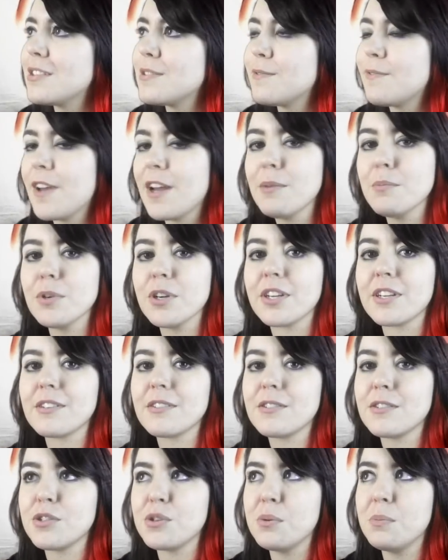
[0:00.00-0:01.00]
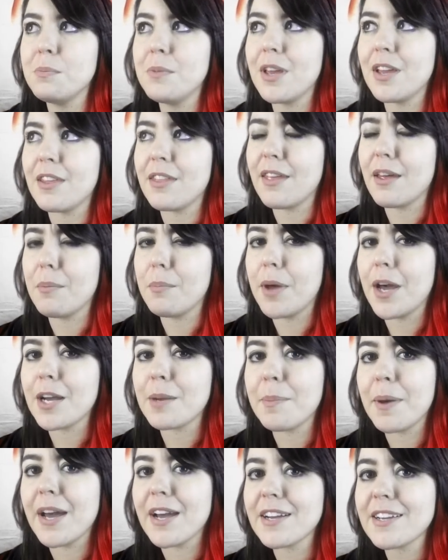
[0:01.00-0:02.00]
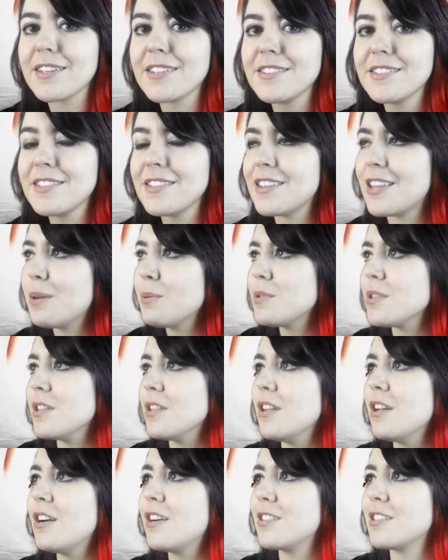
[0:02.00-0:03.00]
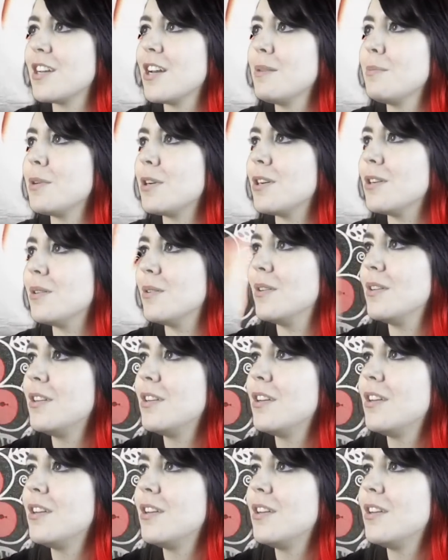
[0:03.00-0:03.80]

this fabric to make that backpack. That was a long time ago.